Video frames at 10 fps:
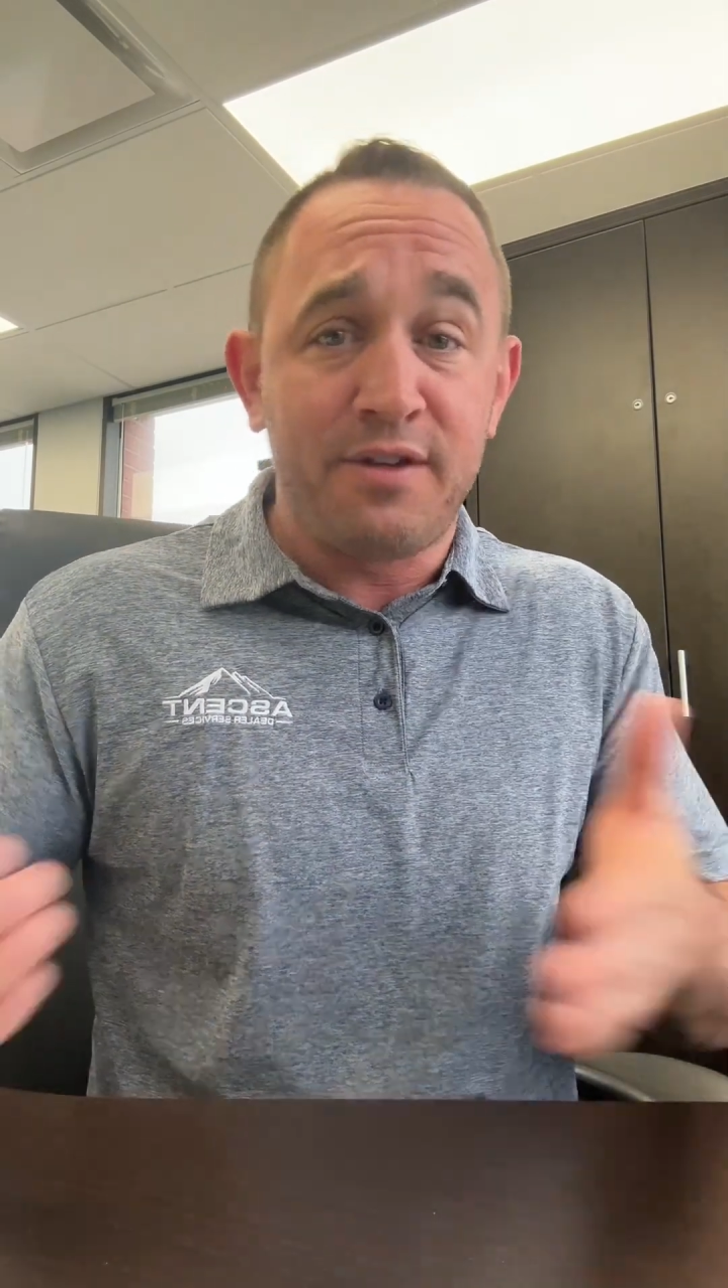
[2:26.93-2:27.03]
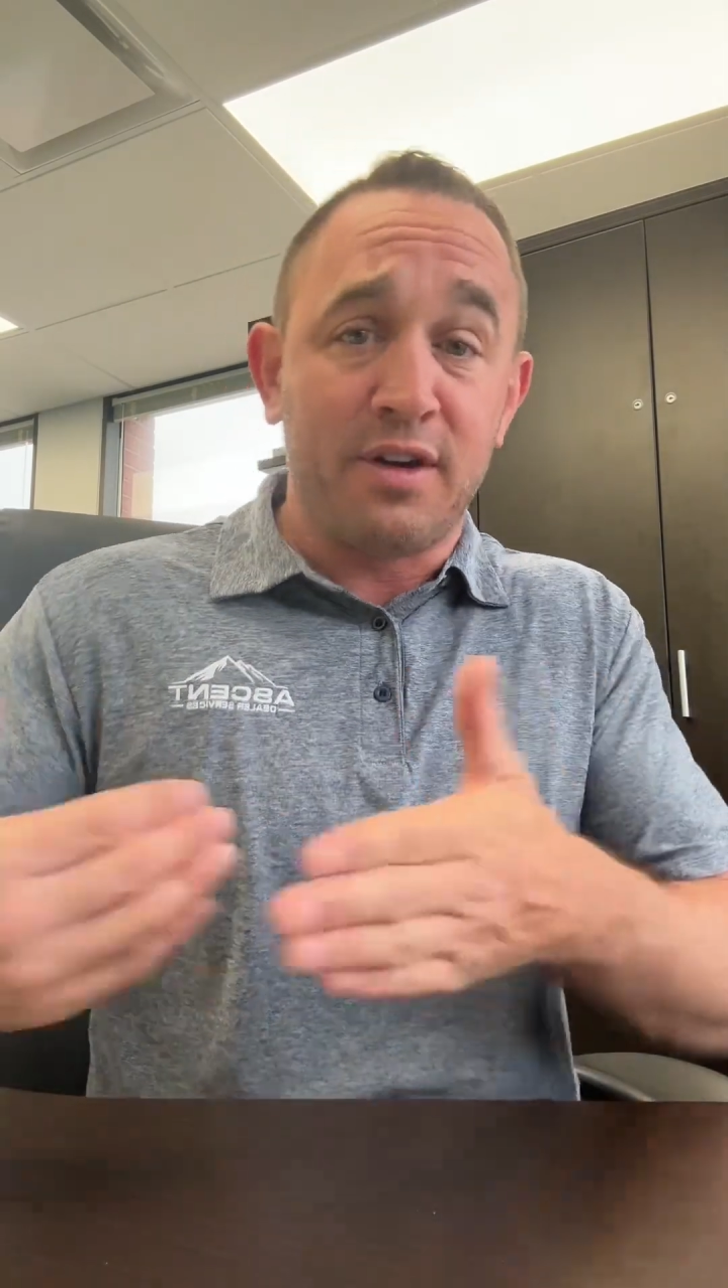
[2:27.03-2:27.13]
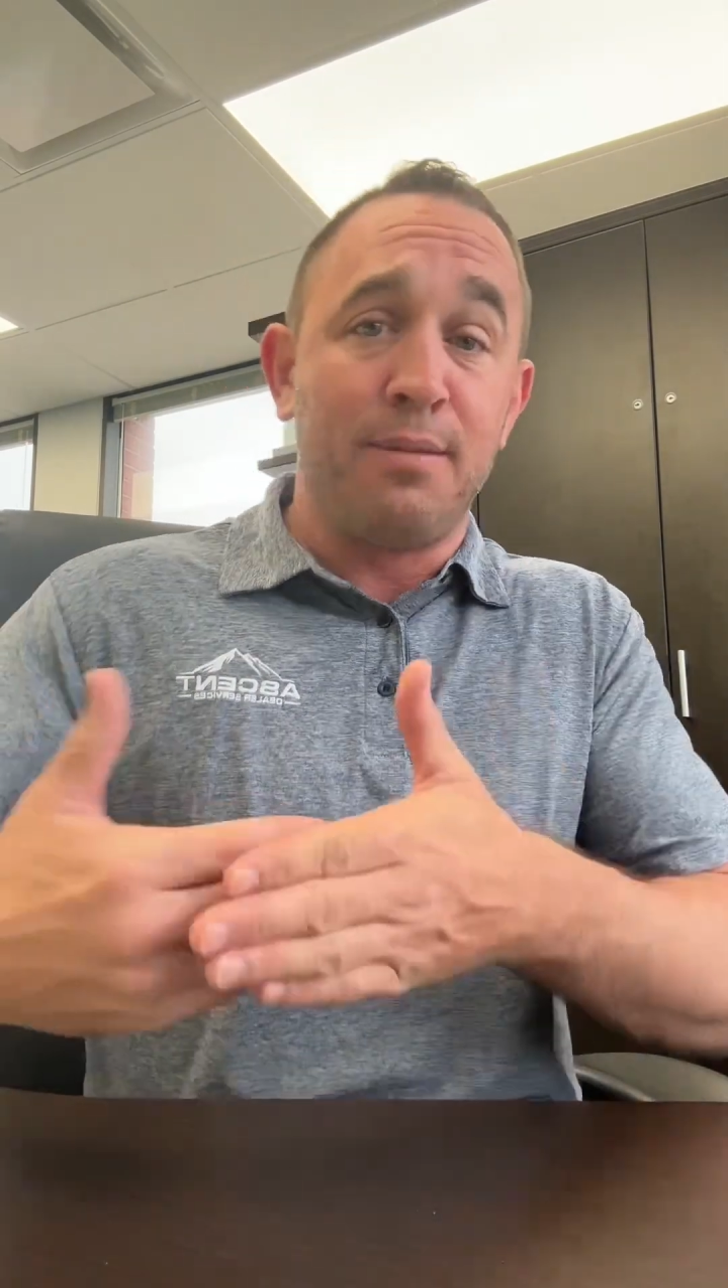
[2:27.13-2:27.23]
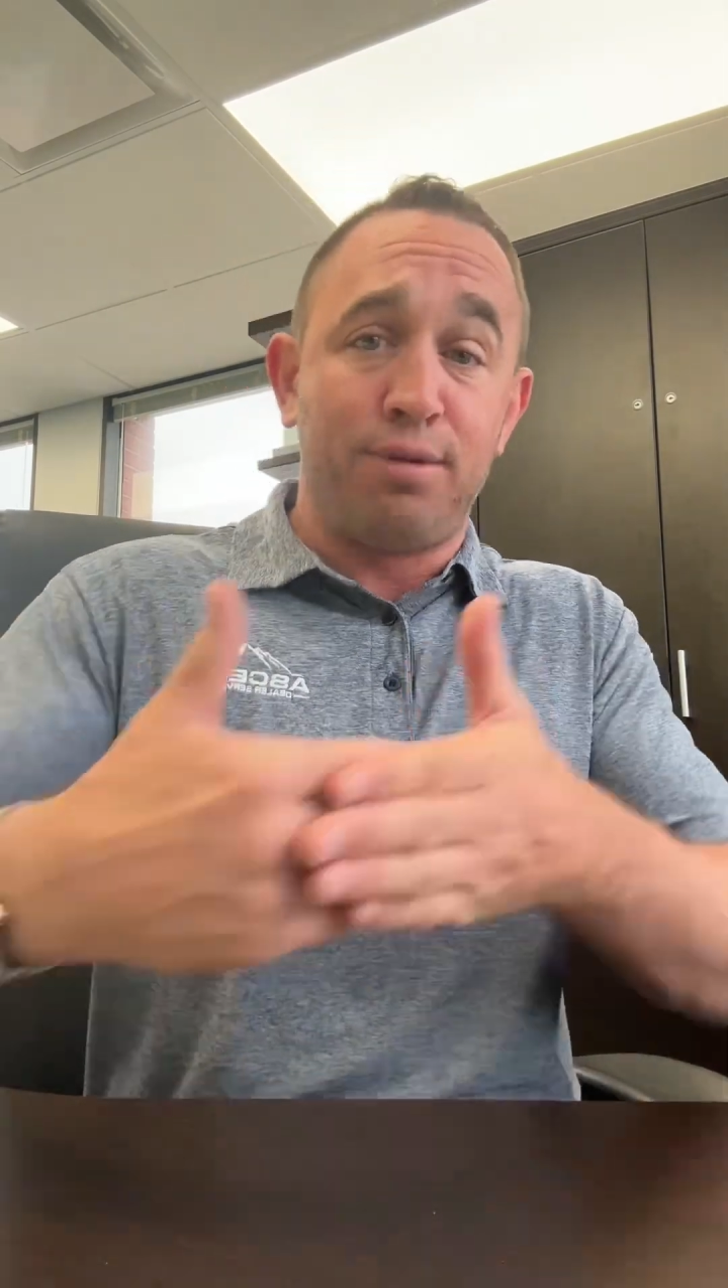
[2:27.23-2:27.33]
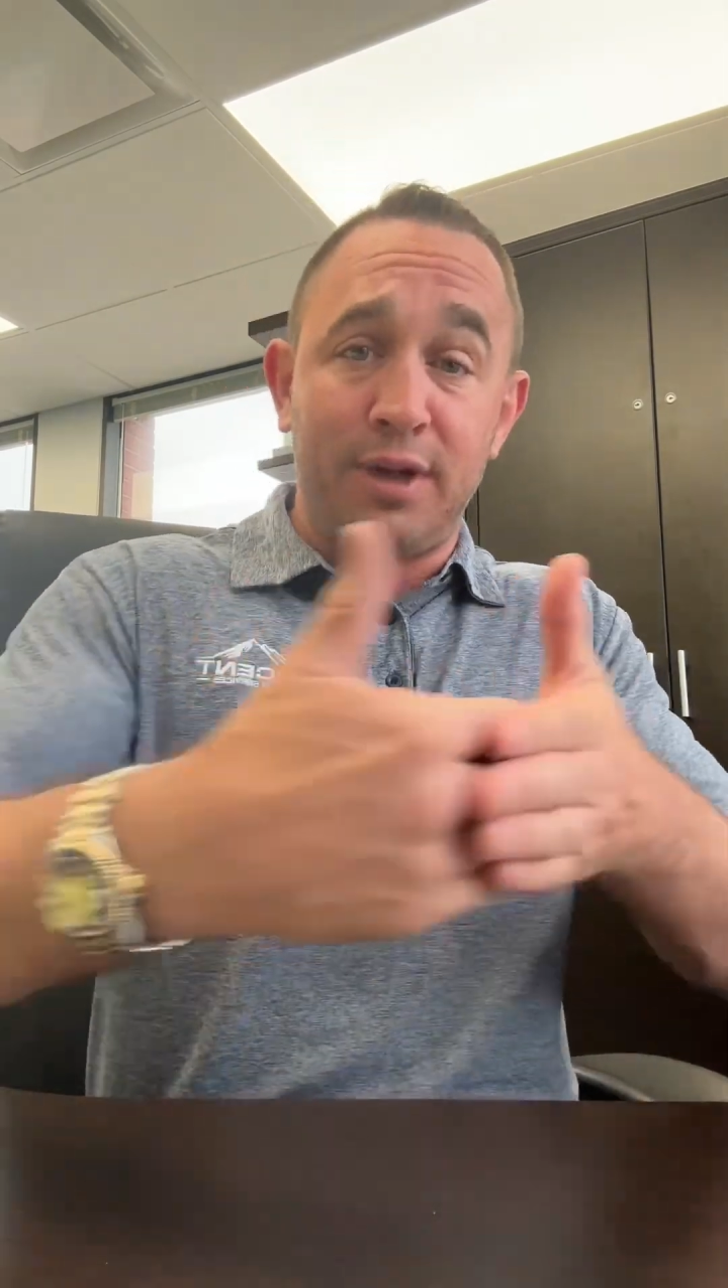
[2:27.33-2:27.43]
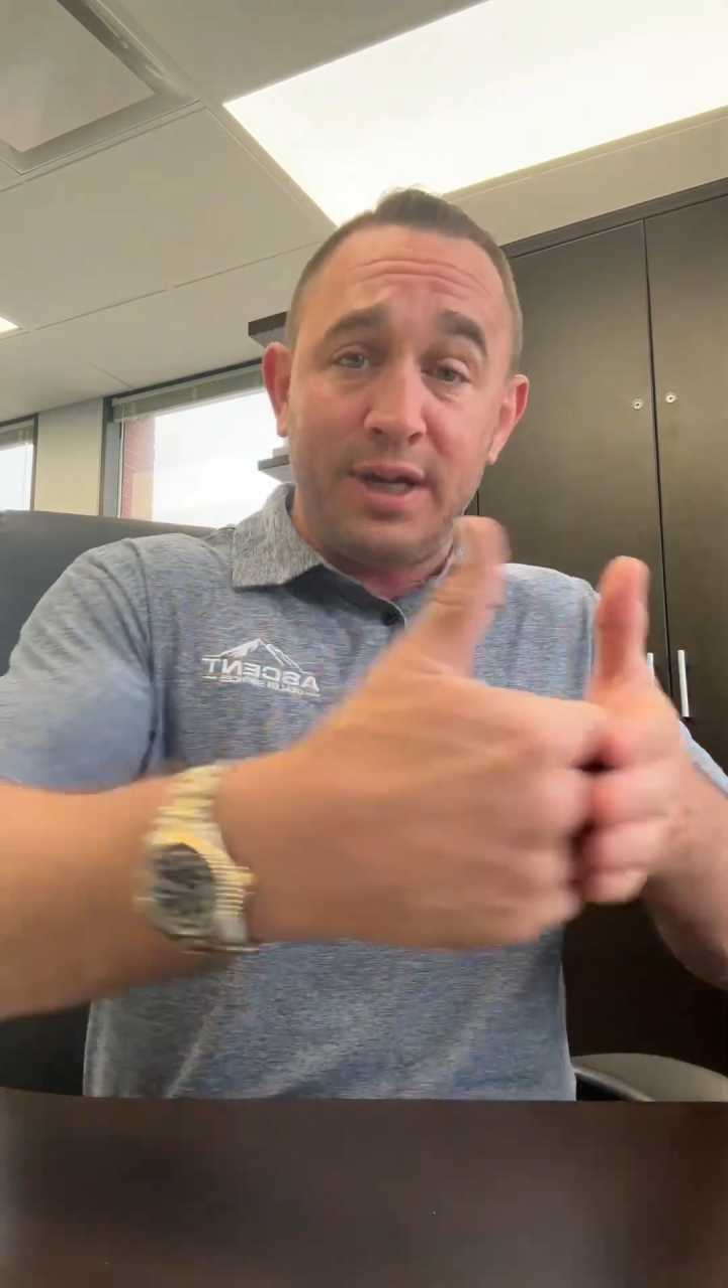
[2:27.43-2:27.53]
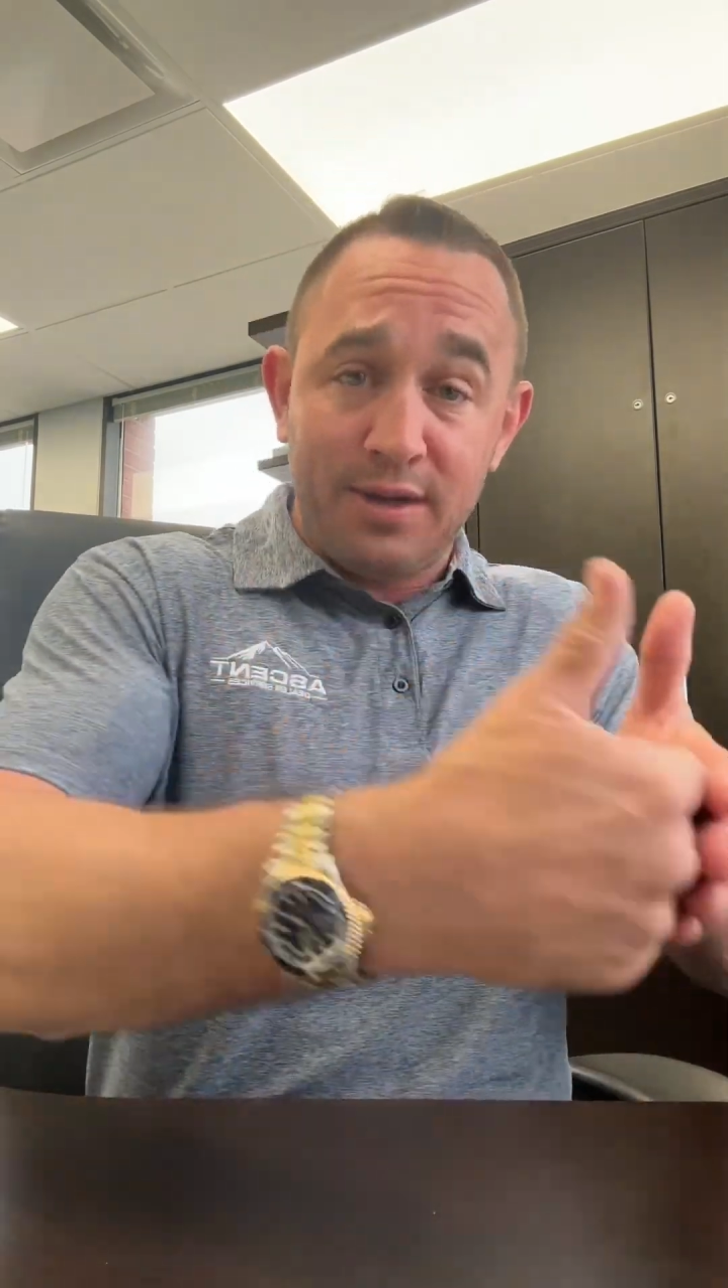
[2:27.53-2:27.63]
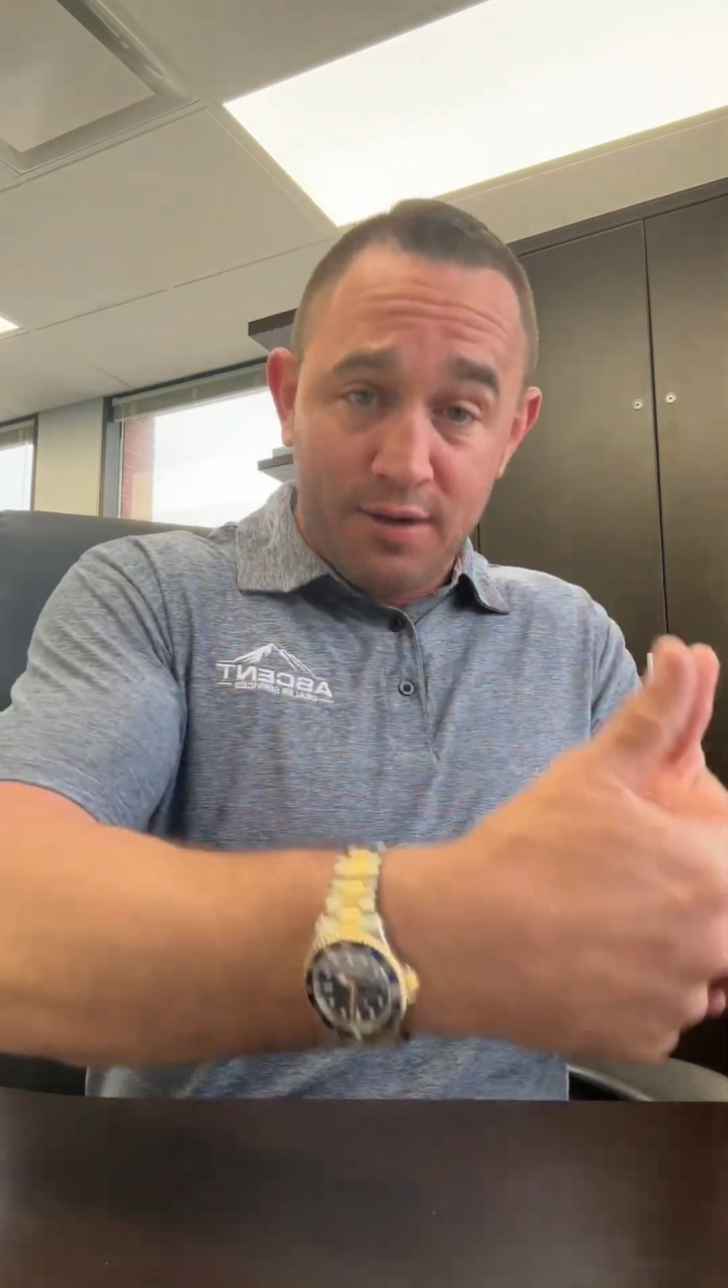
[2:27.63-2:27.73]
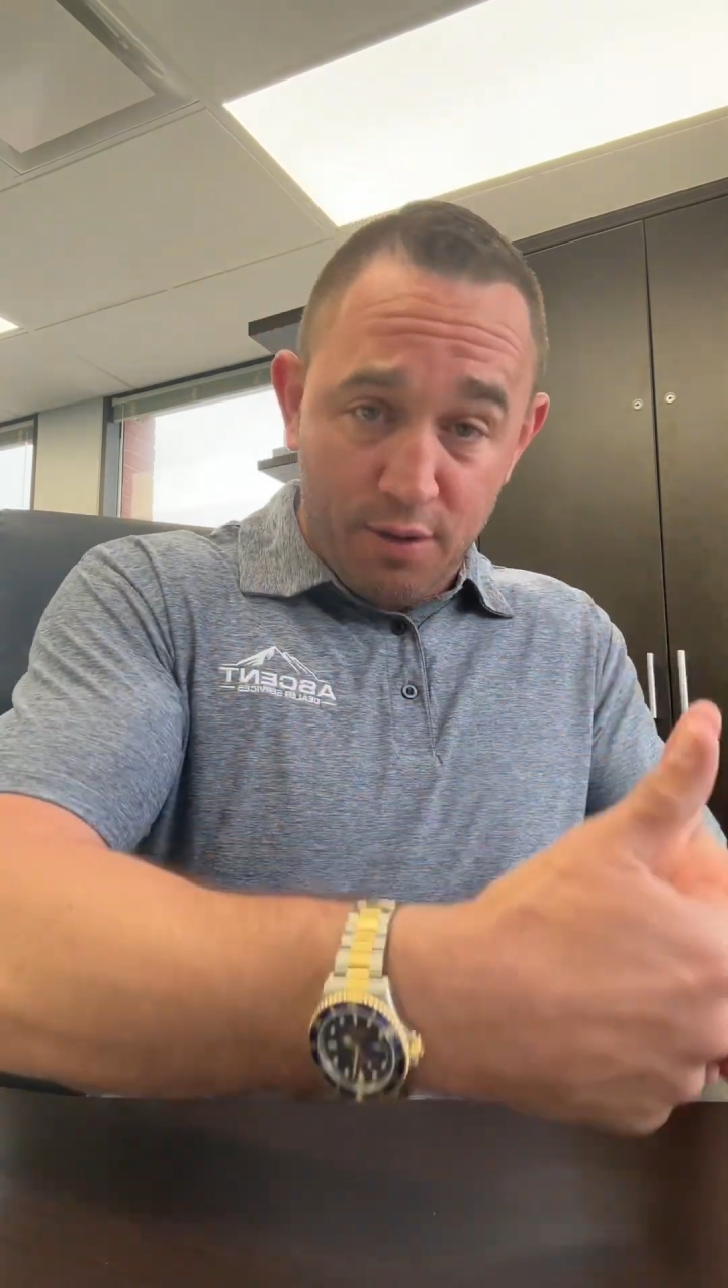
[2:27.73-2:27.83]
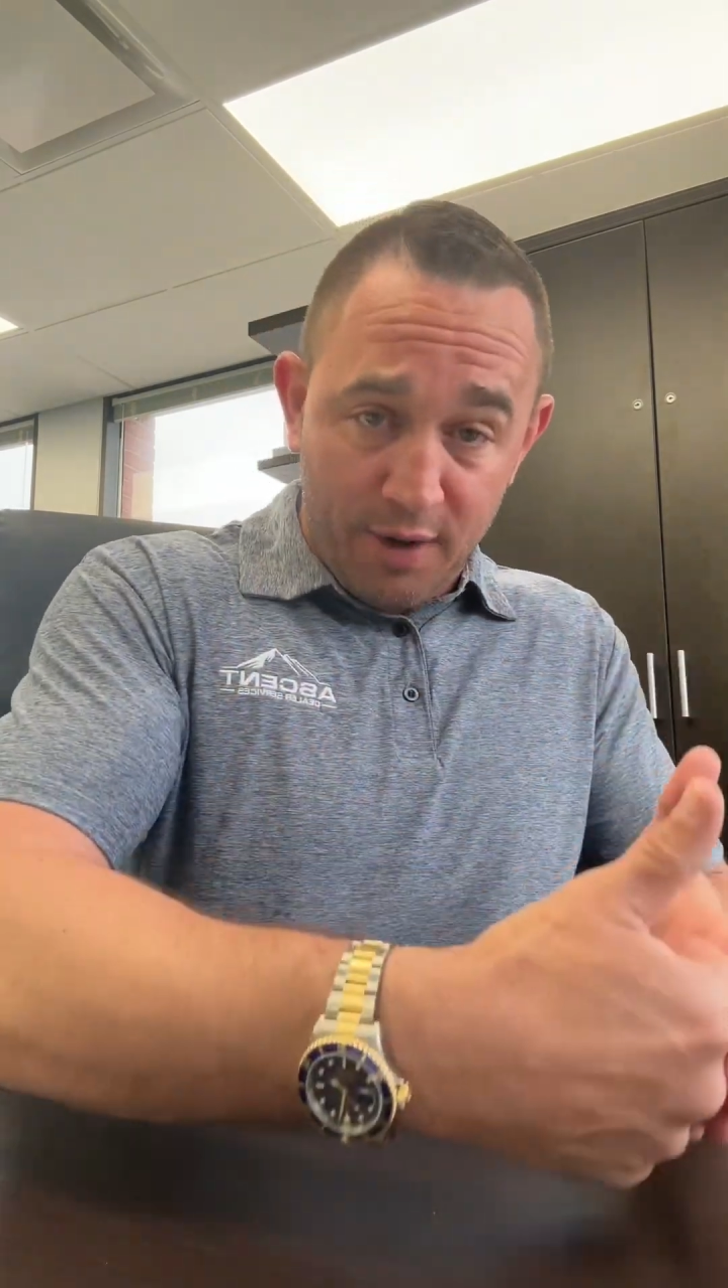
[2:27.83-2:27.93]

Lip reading: to complete the